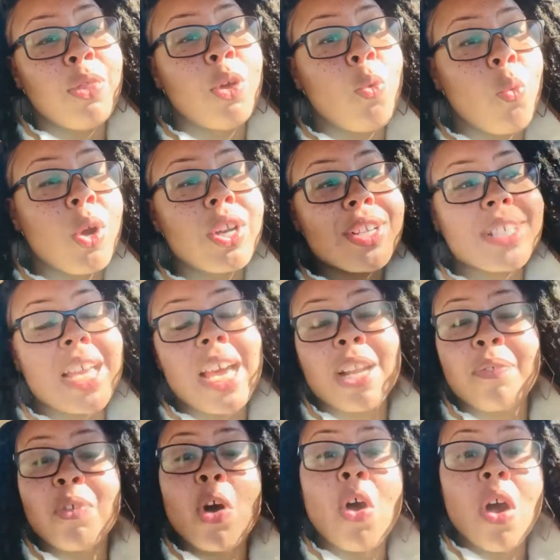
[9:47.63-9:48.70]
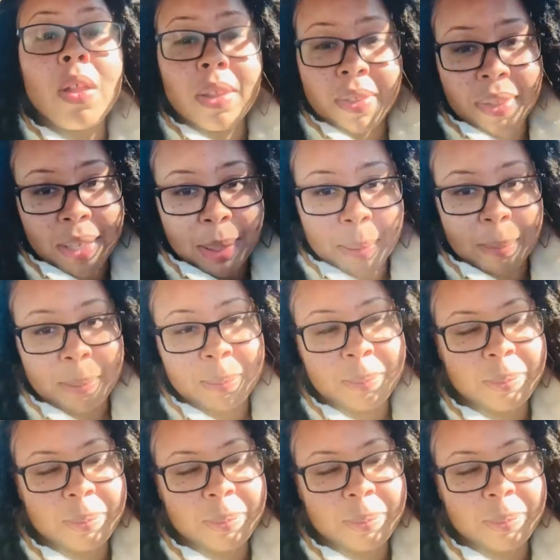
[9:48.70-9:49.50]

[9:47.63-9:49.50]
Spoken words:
the worst out of all of them.